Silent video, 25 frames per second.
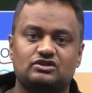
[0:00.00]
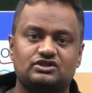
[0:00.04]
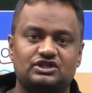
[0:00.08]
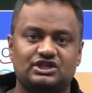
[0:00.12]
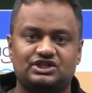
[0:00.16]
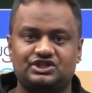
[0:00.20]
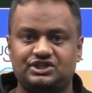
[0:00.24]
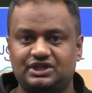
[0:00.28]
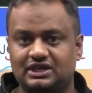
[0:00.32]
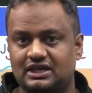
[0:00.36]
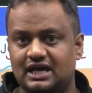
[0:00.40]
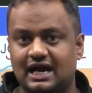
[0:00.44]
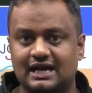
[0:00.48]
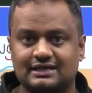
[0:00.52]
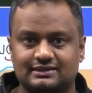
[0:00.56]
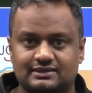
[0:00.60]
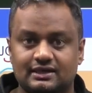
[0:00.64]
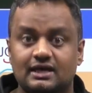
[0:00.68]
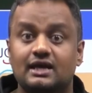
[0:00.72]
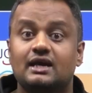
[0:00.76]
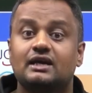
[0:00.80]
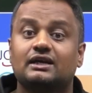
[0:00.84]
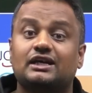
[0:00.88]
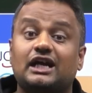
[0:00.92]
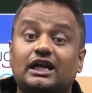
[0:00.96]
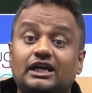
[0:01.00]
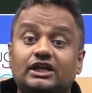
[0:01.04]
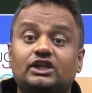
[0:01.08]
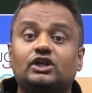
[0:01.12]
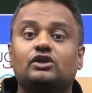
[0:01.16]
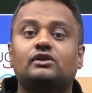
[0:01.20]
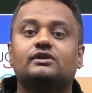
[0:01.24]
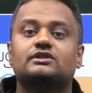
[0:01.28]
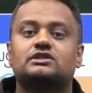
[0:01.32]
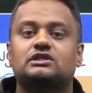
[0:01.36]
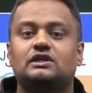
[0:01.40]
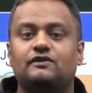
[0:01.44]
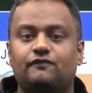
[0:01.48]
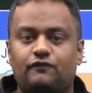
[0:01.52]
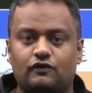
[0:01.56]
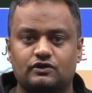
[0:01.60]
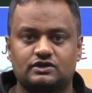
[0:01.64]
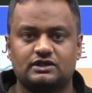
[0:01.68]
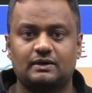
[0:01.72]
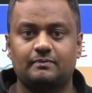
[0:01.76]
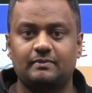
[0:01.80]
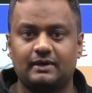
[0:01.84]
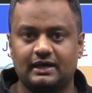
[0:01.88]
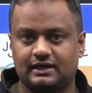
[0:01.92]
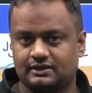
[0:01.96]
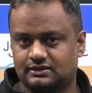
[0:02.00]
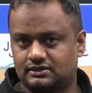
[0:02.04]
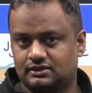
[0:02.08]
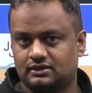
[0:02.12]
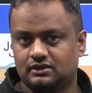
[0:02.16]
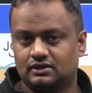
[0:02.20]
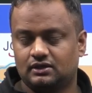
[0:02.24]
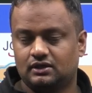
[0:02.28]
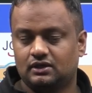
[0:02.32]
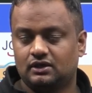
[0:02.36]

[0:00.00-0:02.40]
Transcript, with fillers: 16 hours continuously for some days.